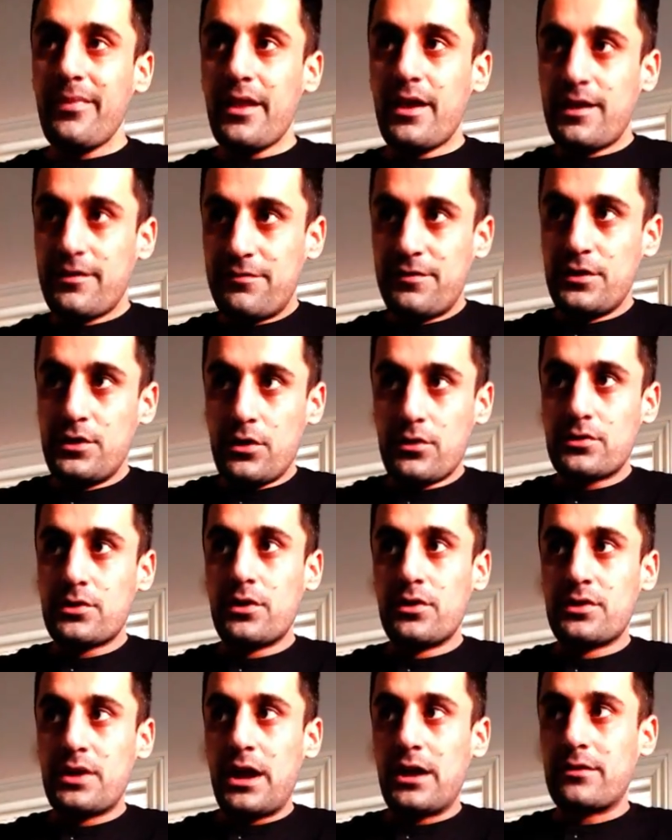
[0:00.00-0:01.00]
if you don't
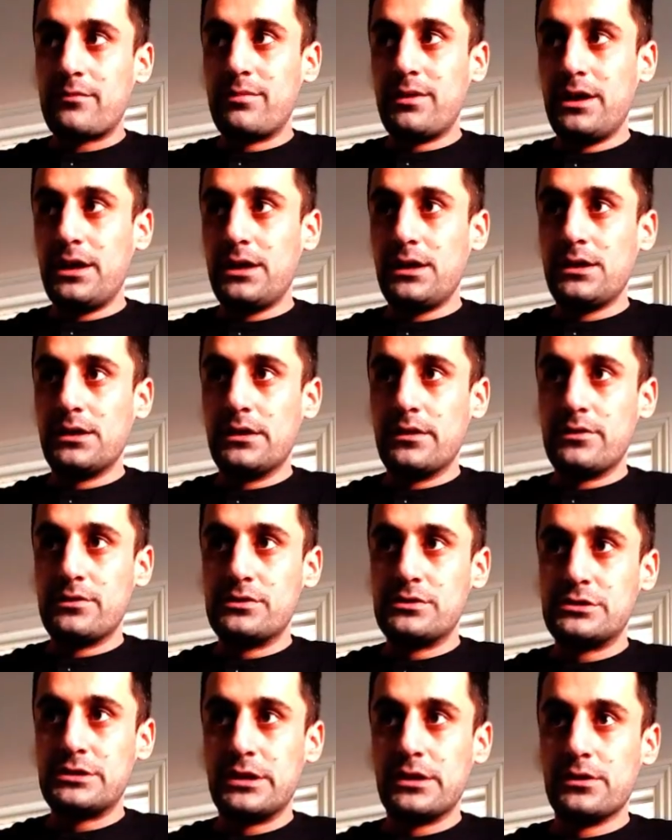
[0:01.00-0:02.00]
contact me
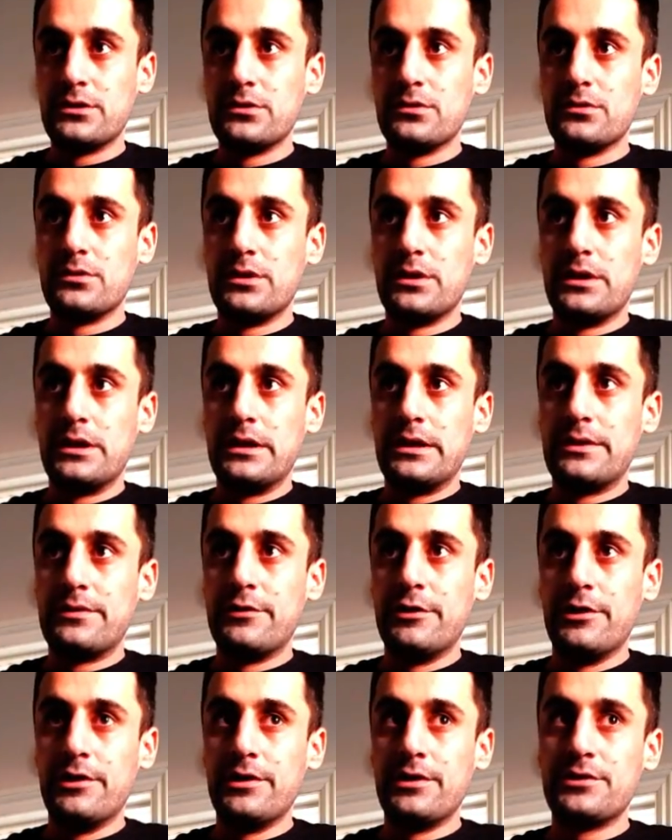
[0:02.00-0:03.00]
till
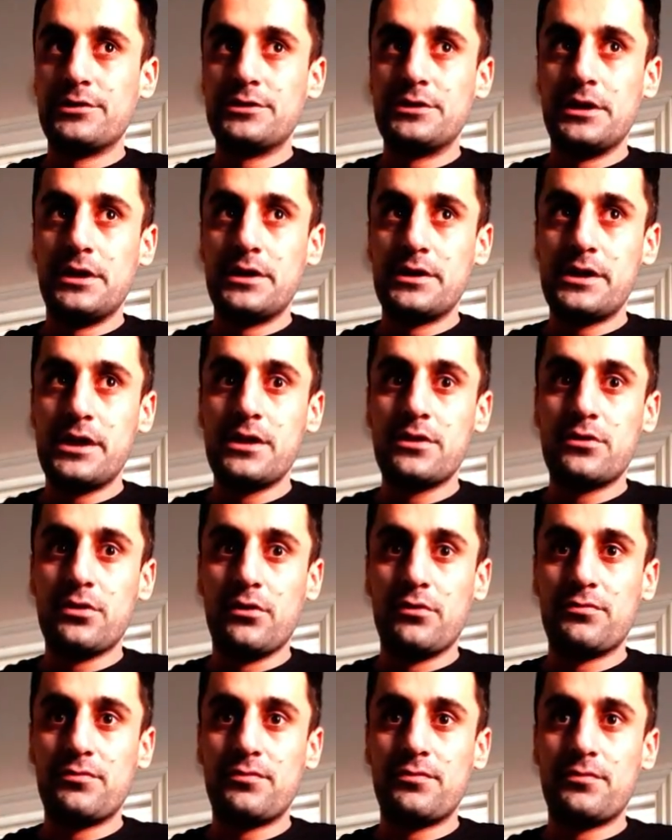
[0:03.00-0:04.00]
the 13th
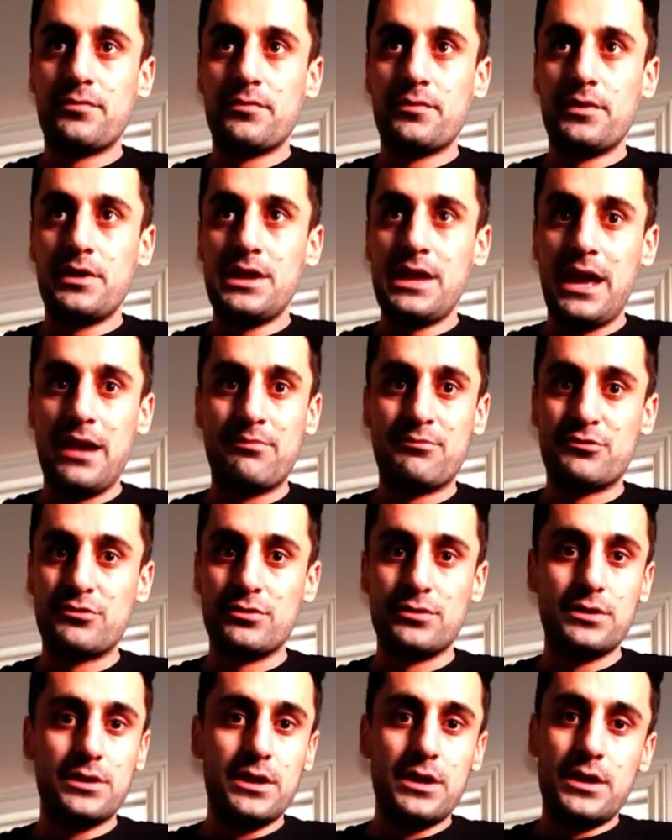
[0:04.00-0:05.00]
of
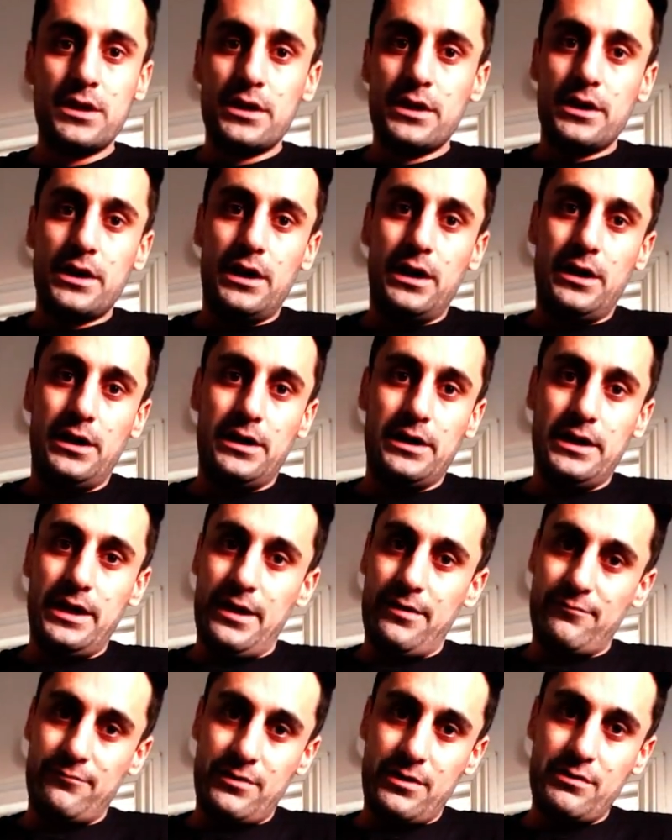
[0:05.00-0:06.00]
April, I
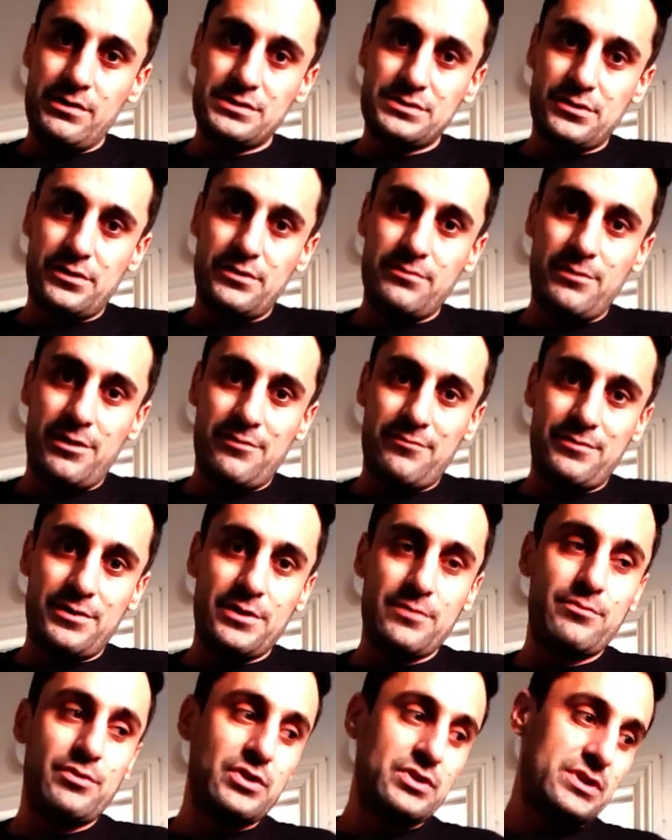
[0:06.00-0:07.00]
am very sorry, my
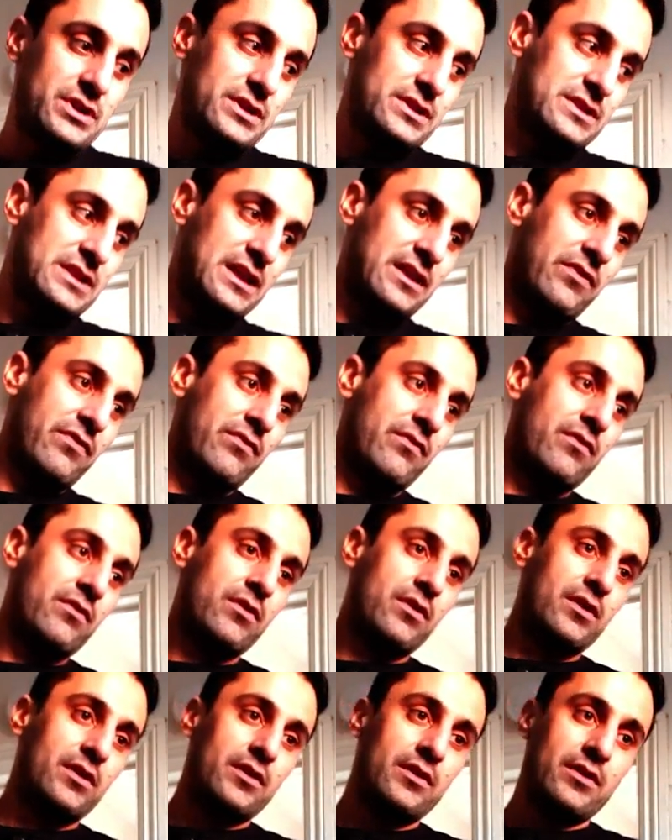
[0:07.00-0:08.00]
friend, but then
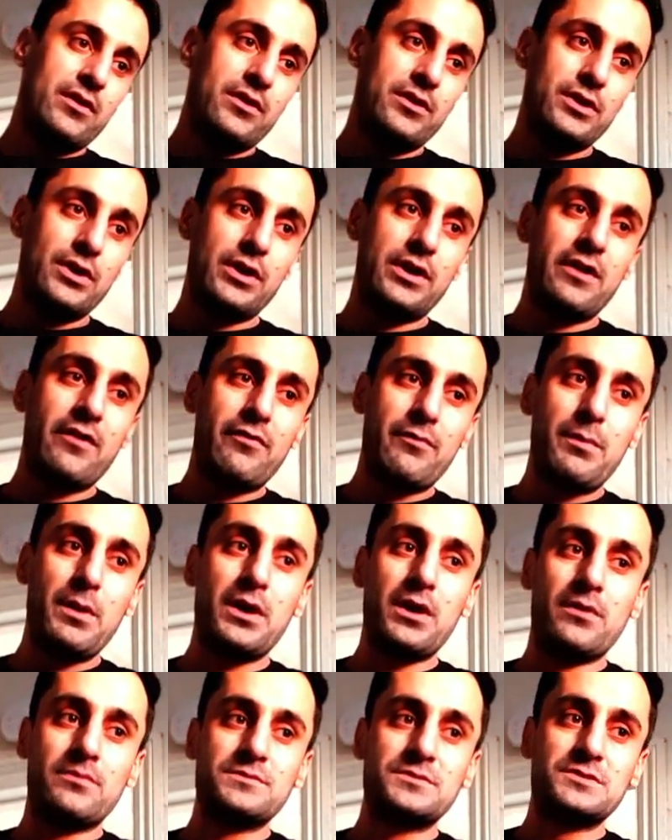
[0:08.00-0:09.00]
your gift
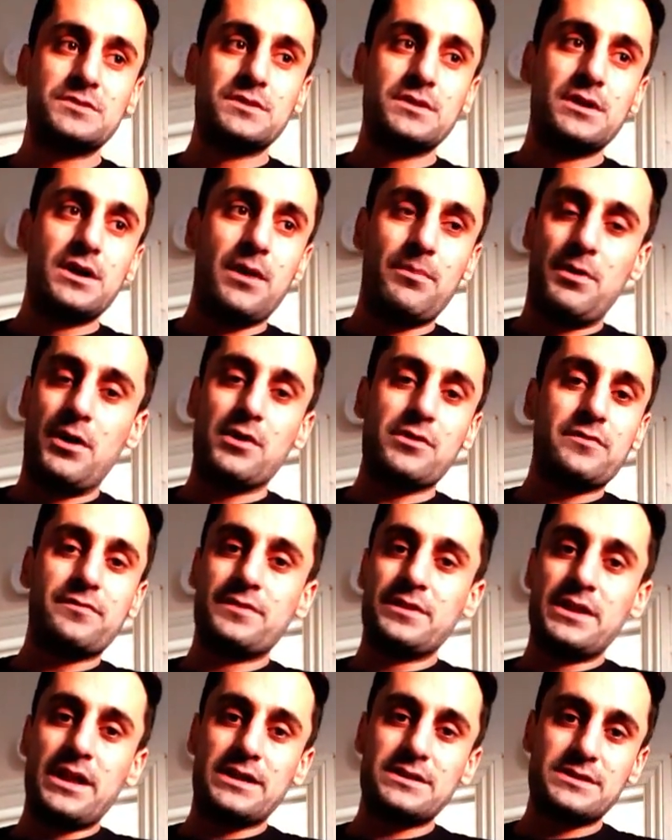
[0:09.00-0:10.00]
becomes a part of
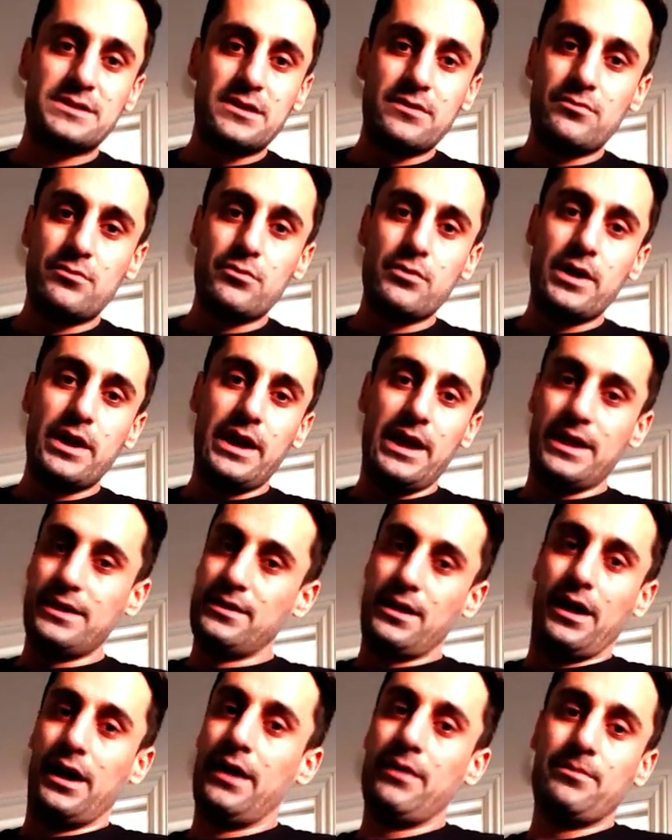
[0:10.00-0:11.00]
the next giveaway
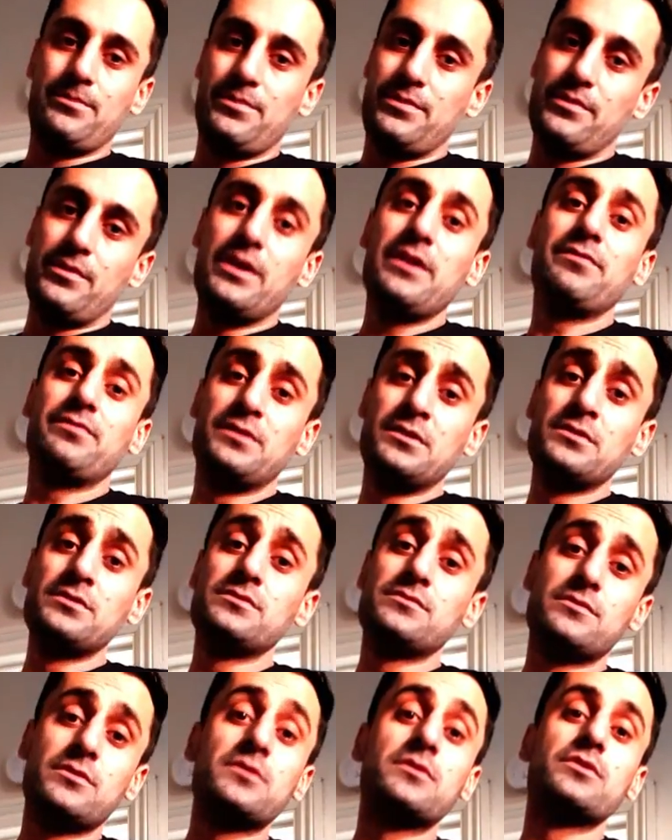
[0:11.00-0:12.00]
and i if you
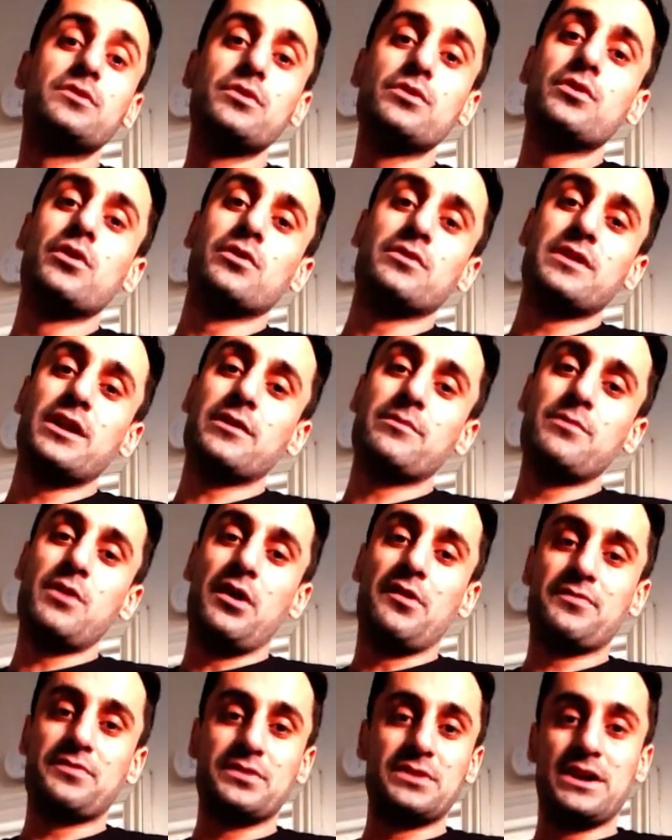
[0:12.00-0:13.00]
do contact me
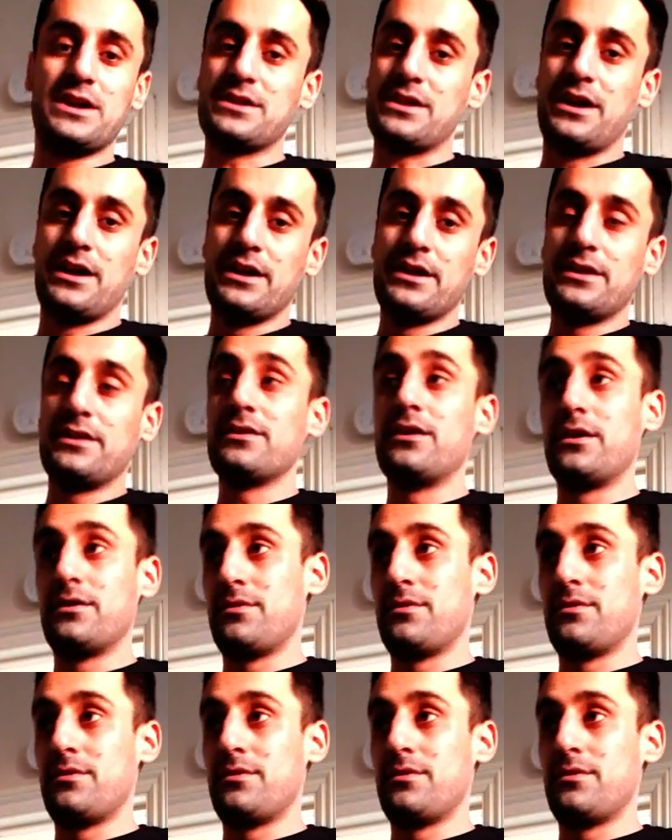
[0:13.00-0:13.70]
after that i